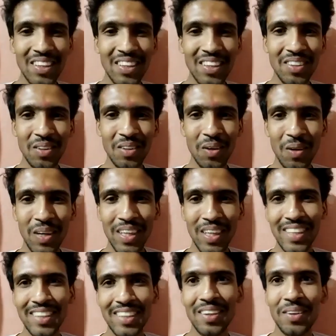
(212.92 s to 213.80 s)
so it
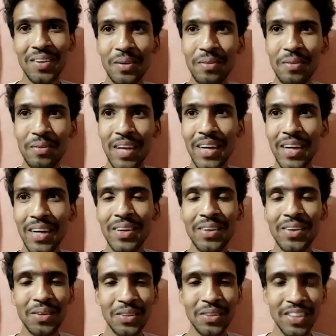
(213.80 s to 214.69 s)
is a very good
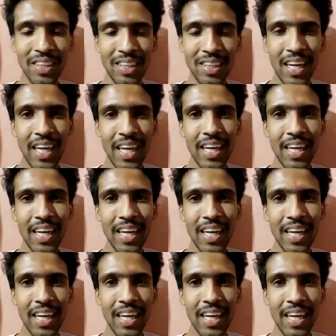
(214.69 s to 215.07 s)
question.